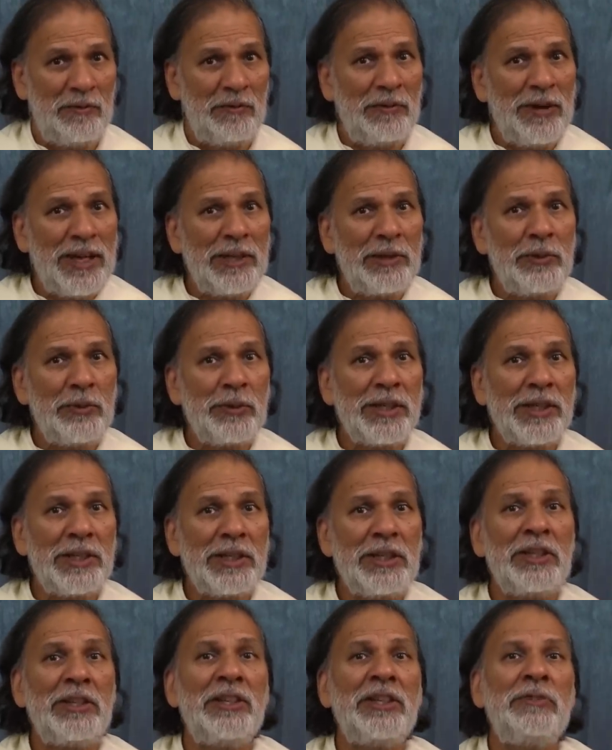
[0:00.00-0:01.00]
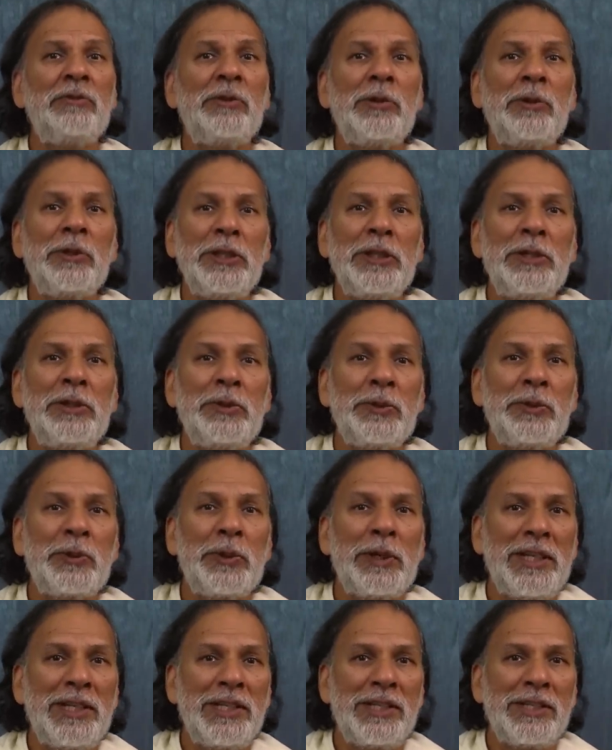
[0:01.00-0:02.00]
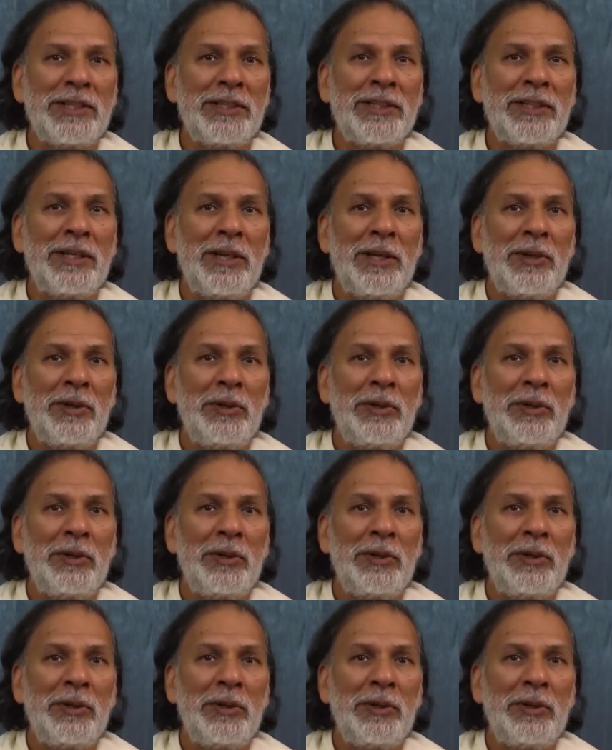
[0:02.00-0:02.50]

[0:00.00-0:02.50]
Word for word: When you get involved into religion,